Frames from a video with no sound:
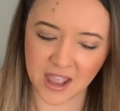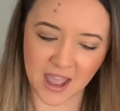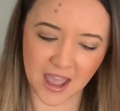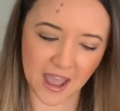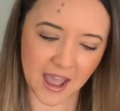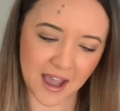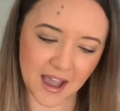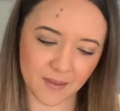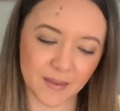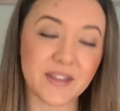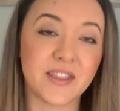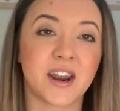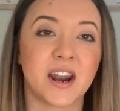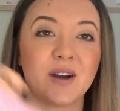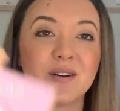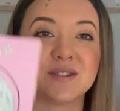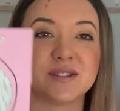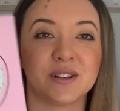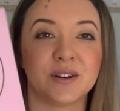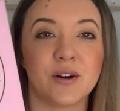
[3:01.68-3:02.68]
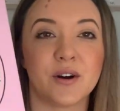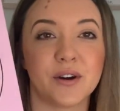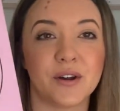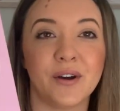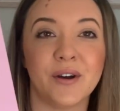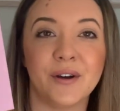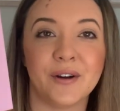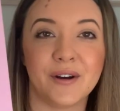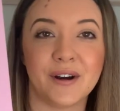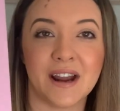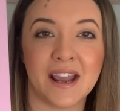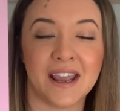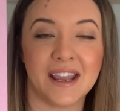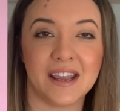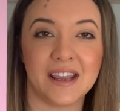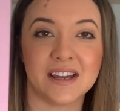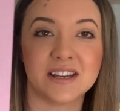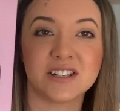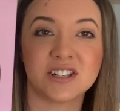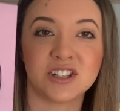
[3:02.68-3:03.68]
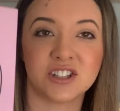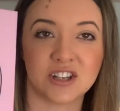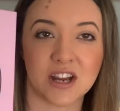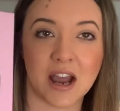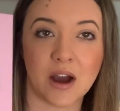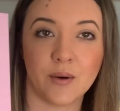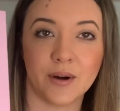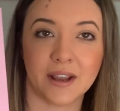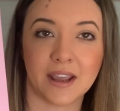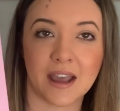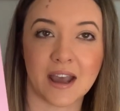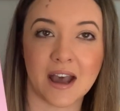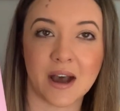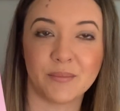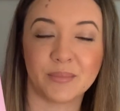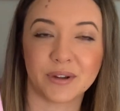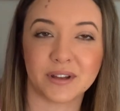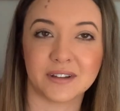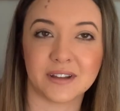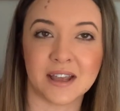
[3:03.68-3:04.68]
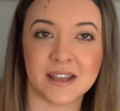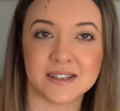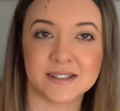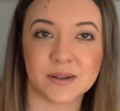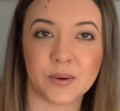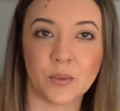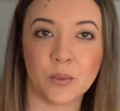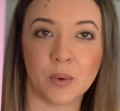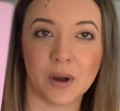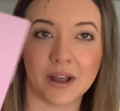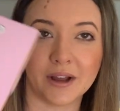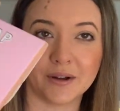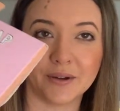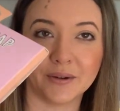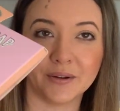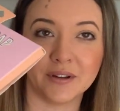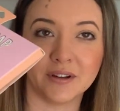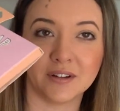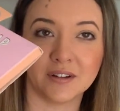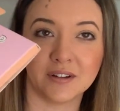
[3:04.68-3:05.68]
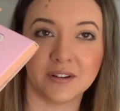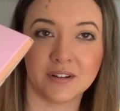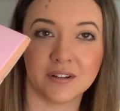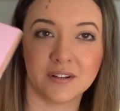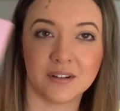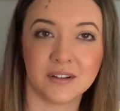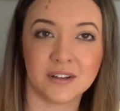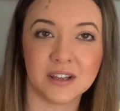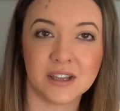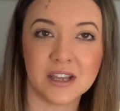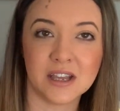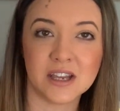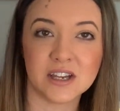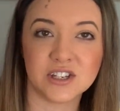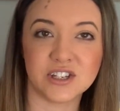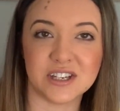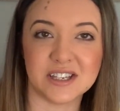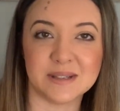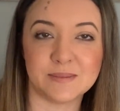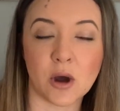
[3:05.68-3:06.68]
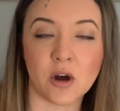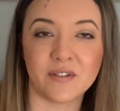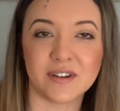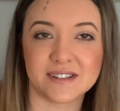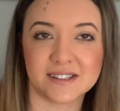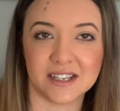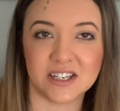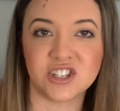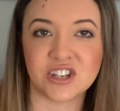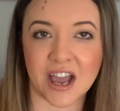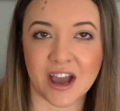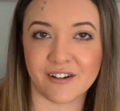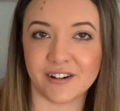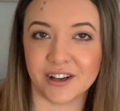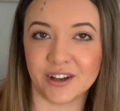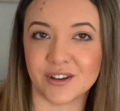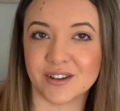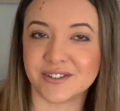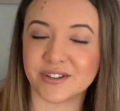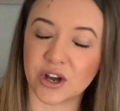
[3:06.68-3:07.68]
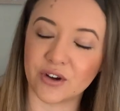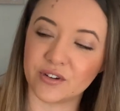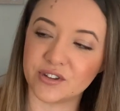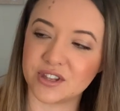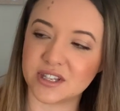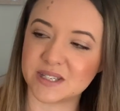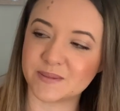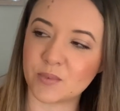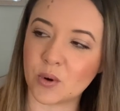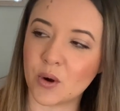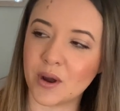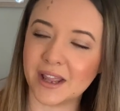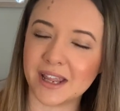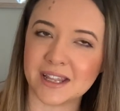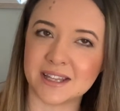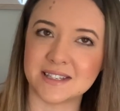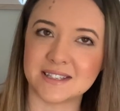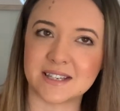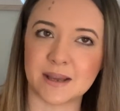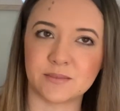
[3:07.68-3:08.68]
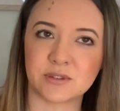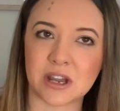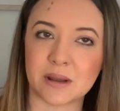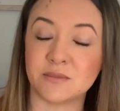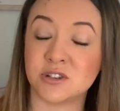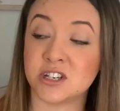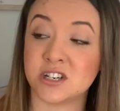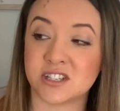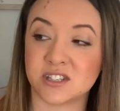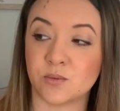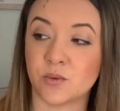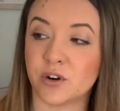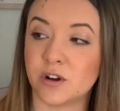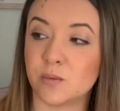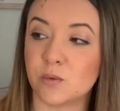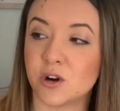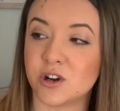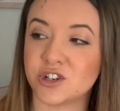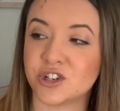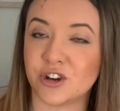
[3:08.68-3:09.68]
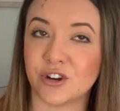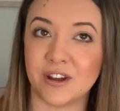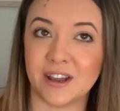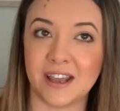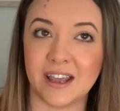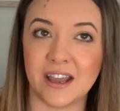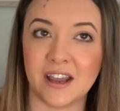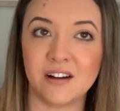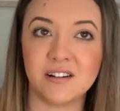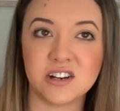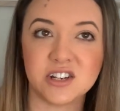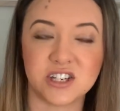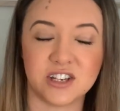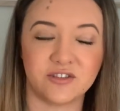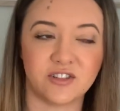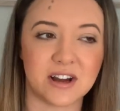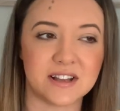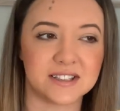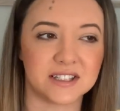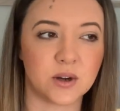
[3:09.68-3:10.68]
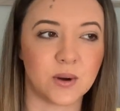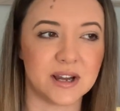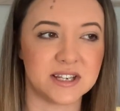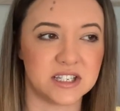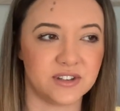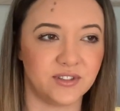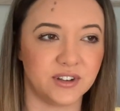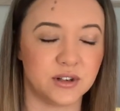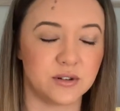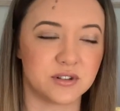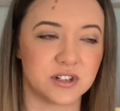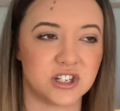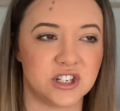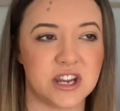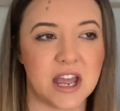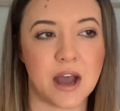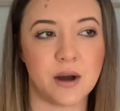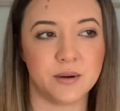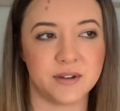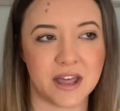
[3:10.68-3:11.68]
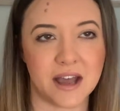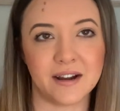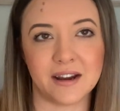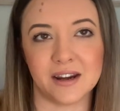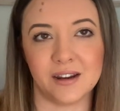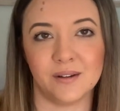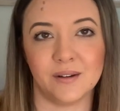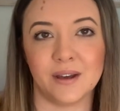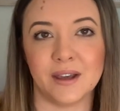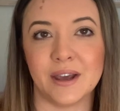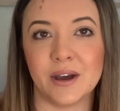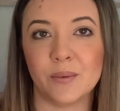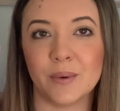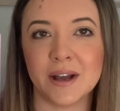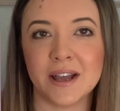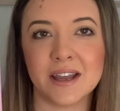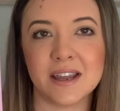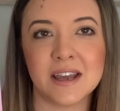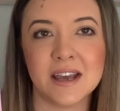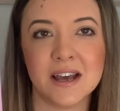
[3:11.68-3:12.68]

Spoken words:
And then I also got her a shower cap as well. She's obviously showering herself at this point, and sometimes she doesn't want to wash her hair, and she finds it quite difficult to shower without getting her hair wet.